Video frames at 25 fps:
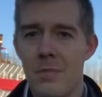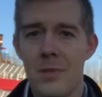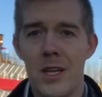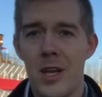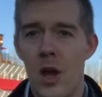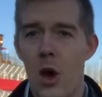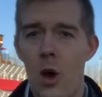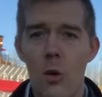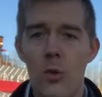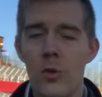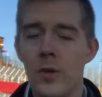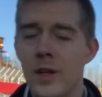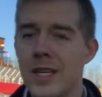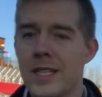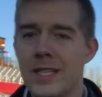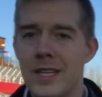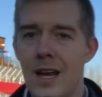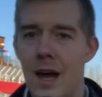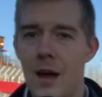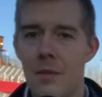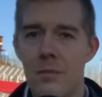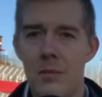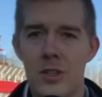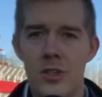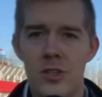the only
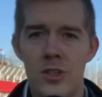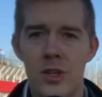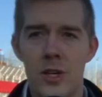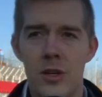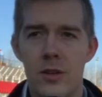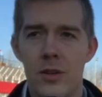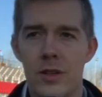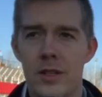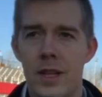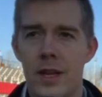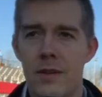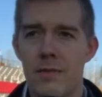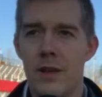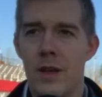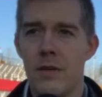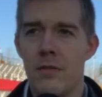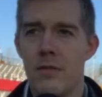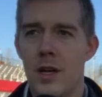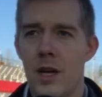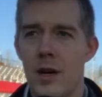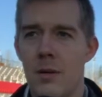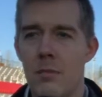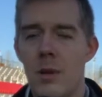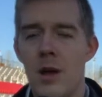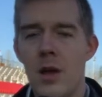time this year that they've
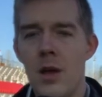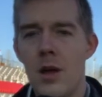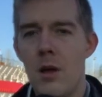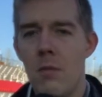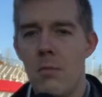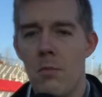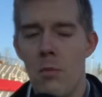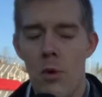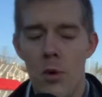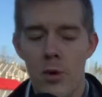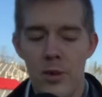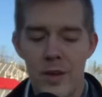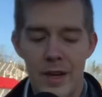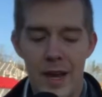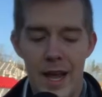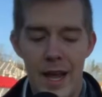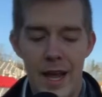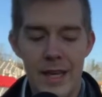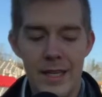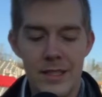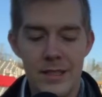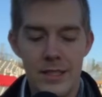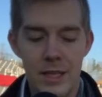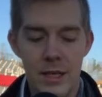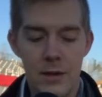given up more than
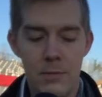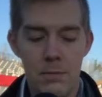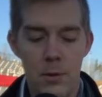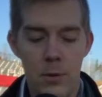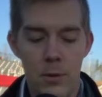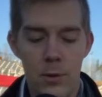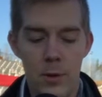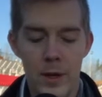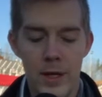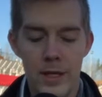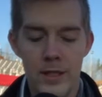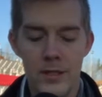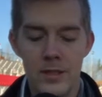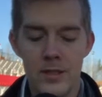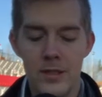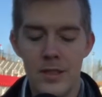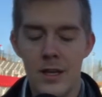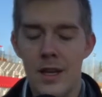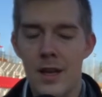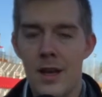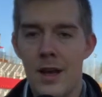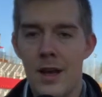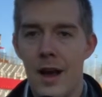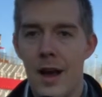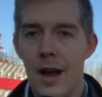18 points
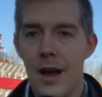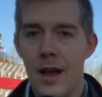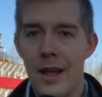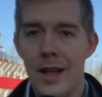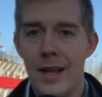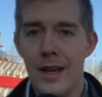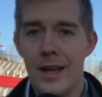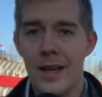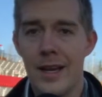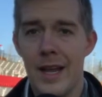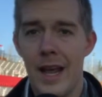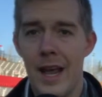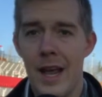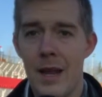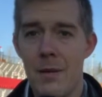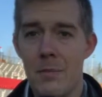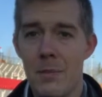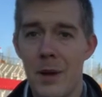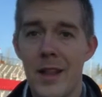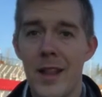in a game.